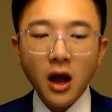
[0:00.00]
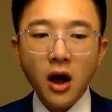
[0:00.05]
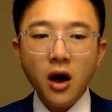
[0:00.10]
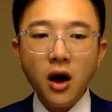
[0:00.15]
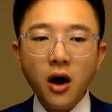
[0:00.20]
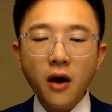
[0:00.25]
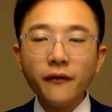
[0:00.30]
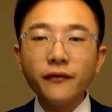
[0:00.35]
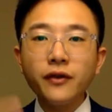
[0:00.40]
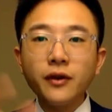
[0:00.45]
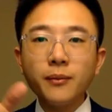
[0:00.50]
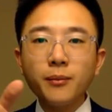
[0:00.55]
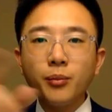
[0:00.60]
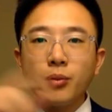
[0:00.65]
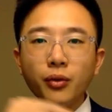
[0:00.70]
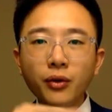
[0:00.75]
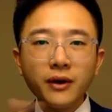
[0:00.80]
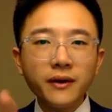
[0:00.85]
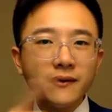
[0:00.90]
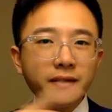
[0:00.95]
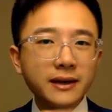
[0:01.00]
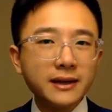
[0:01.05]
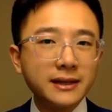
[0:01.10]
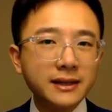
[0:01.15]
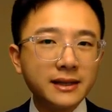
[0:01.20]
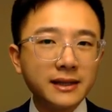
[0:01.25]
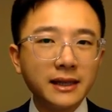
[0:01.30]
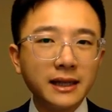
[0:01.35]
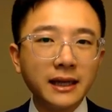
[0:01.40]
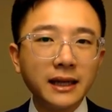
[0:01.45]
of the previous
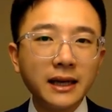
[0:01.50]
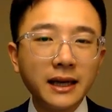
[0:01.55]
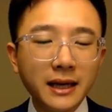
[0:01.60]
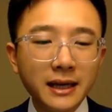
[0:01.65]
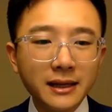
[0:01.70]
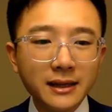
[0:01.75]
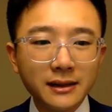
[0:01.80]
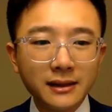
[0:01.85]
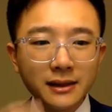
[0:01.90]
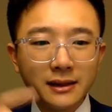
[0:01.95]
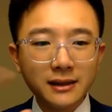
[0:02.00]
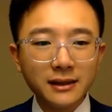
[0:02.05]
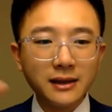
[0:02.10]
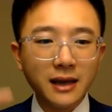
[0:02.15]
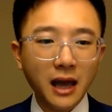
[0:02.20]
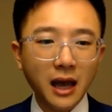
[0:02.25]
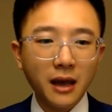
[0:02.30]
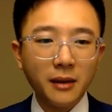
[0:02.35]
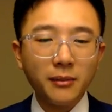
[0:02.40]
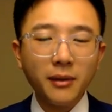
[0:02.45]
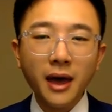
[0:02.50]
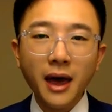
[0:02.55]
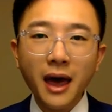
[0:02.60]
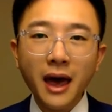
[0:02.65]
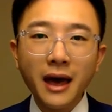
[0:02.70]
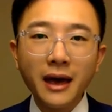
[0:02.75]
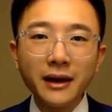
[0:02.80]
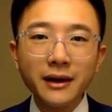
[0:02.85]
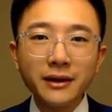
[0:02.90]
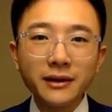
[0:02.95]
D is the same
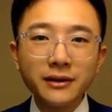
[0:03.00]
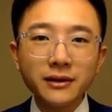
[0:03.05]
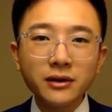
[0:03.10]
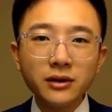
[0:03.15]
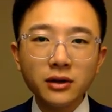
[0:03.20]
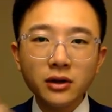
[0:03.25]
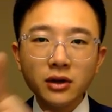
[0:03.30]
as